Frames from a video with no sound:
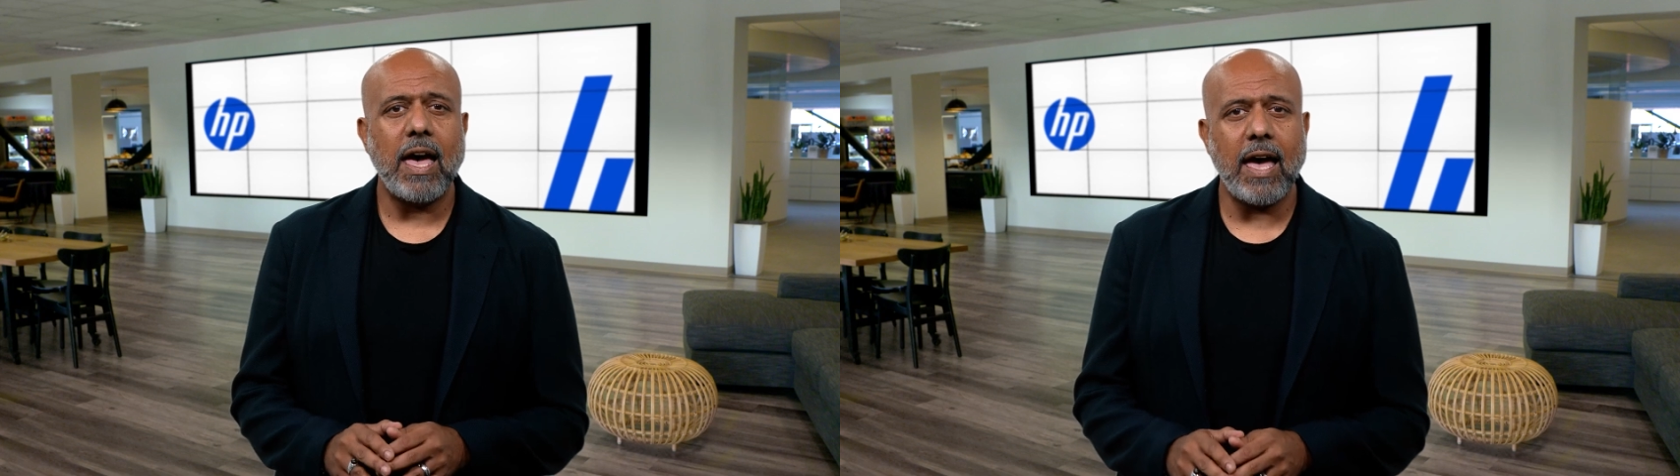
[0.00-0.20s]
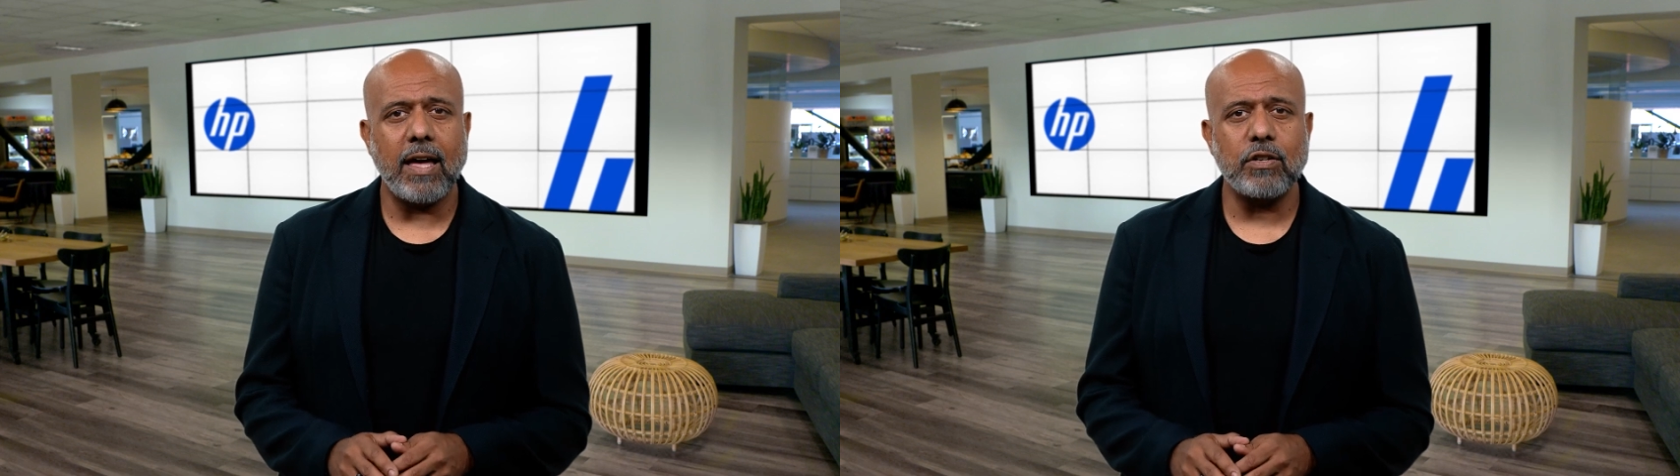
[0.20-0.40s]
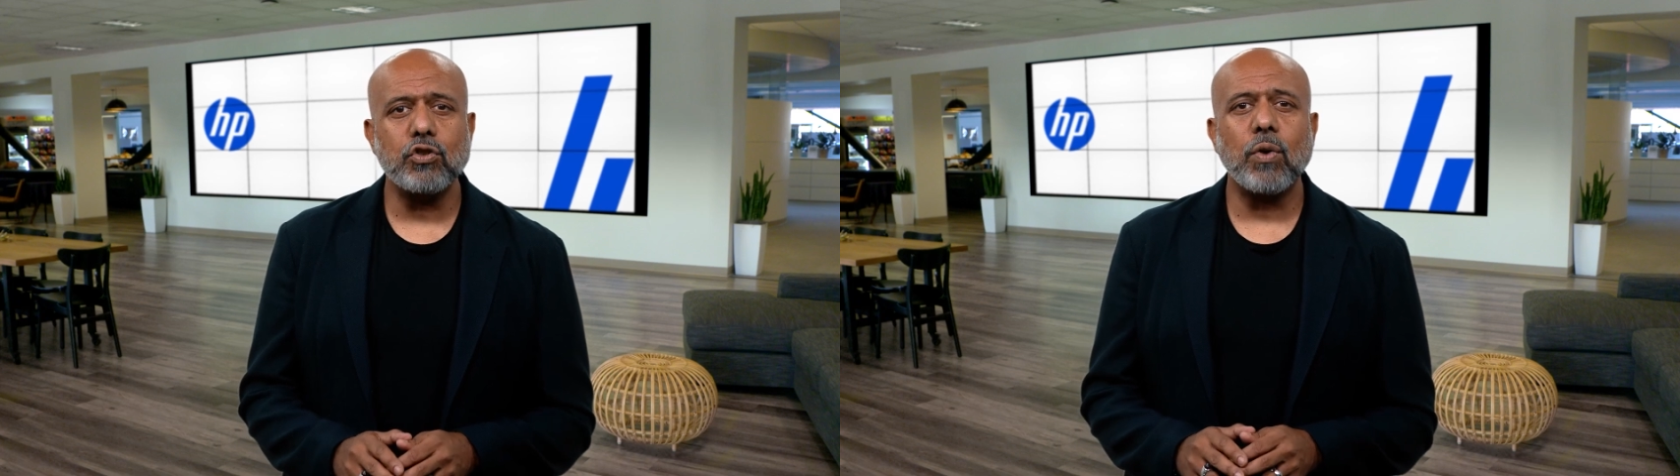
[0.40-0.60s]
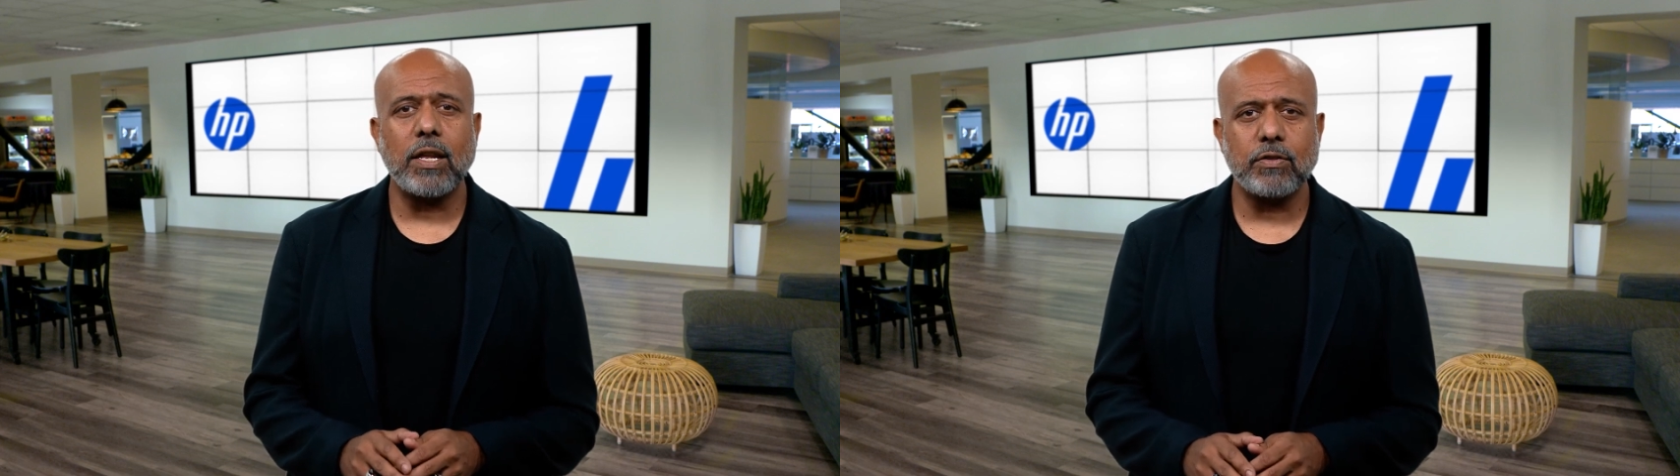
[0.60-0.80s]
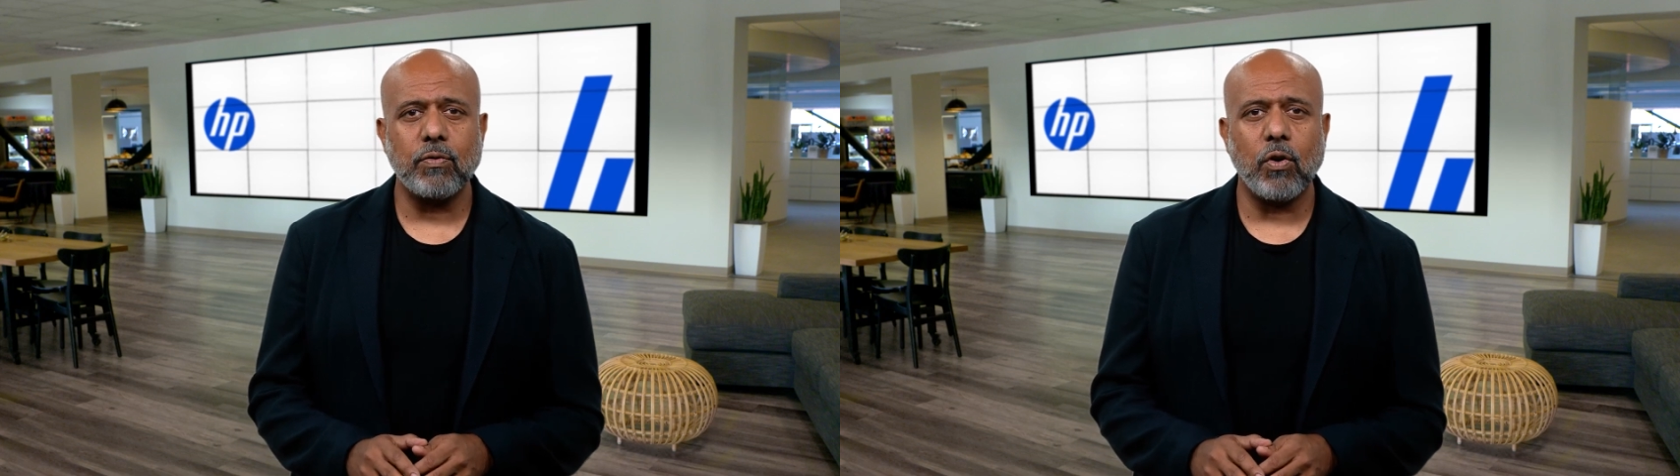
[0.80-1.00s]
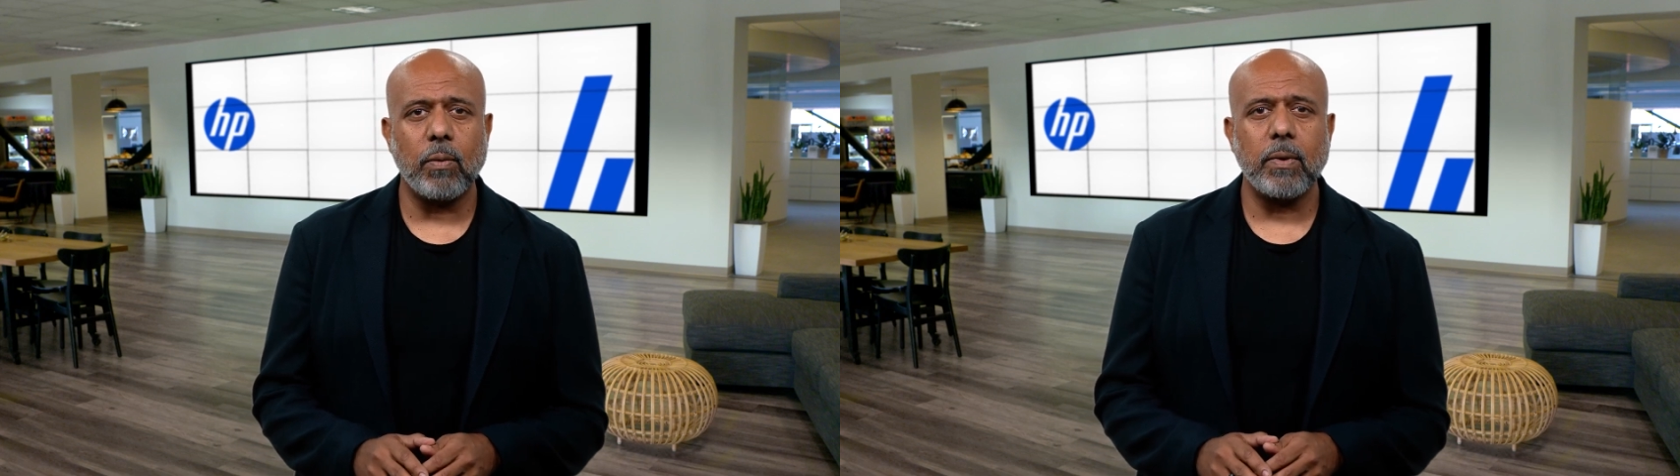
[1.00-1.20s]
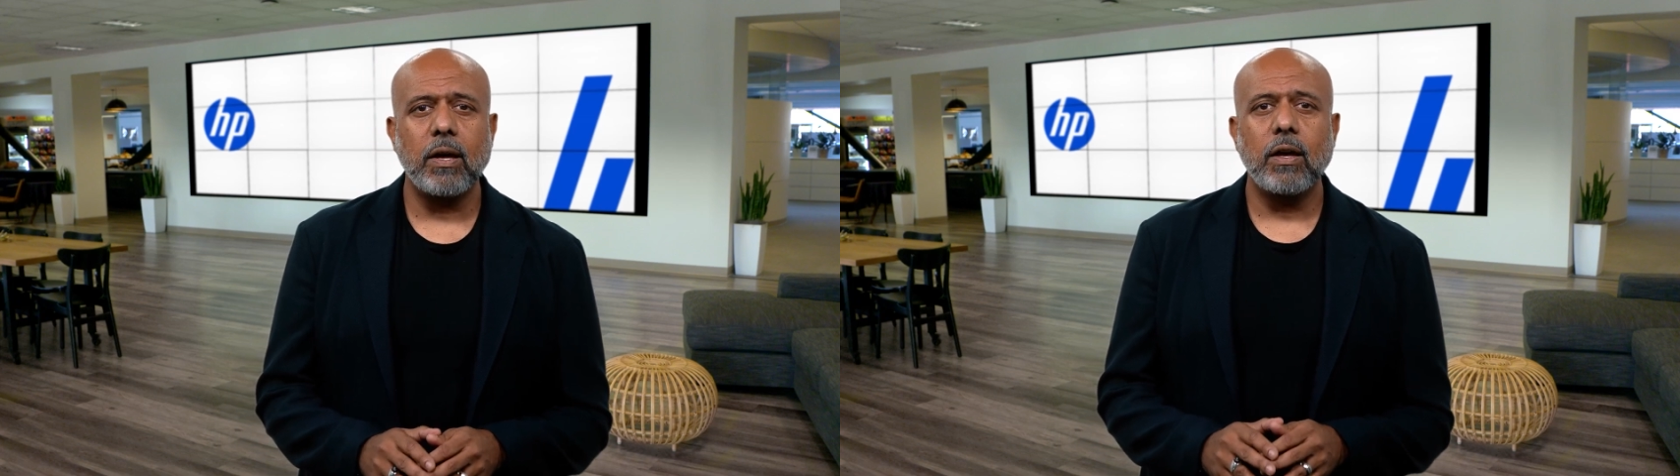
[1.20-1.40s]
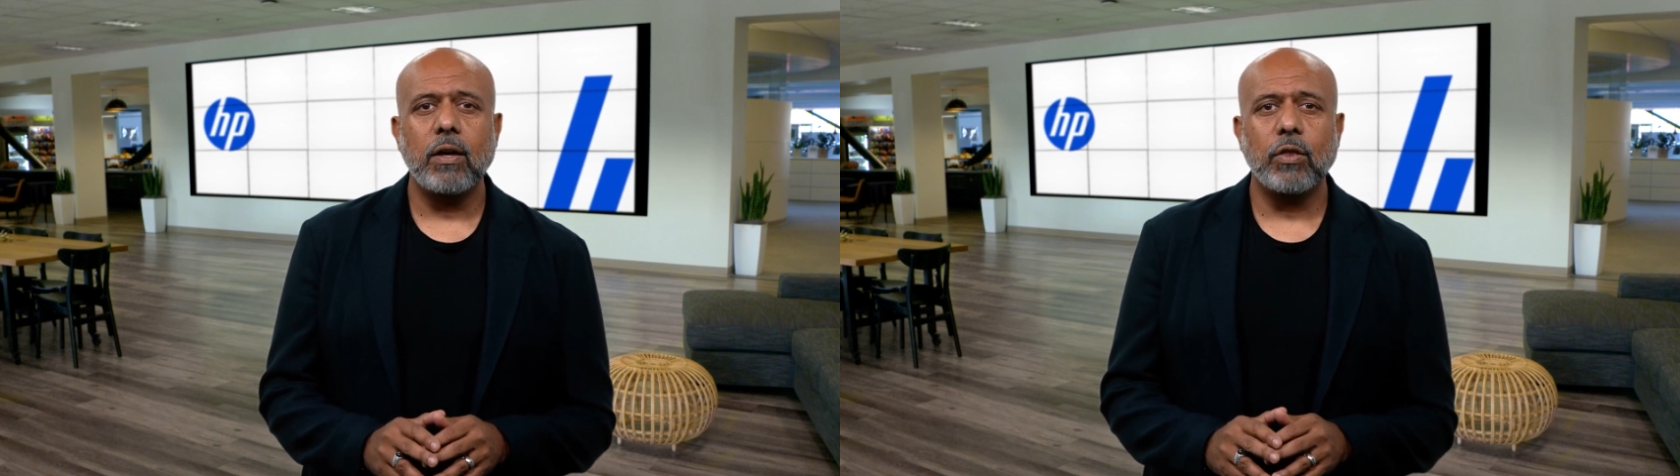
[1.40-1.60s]
and transform
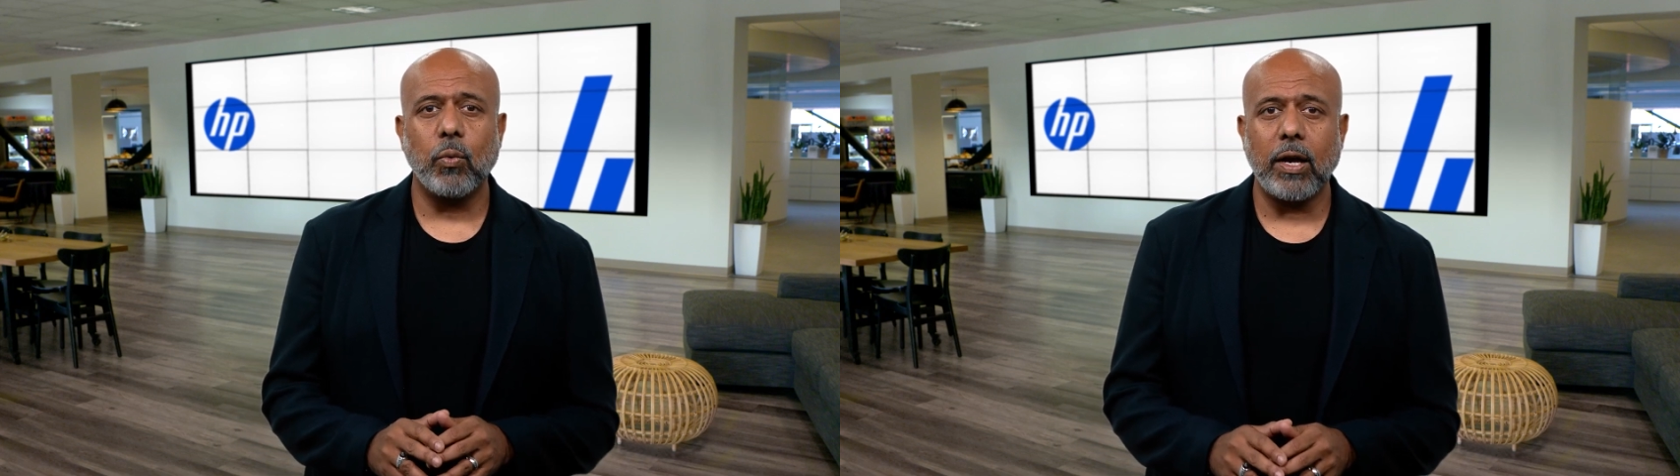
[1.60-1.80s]
the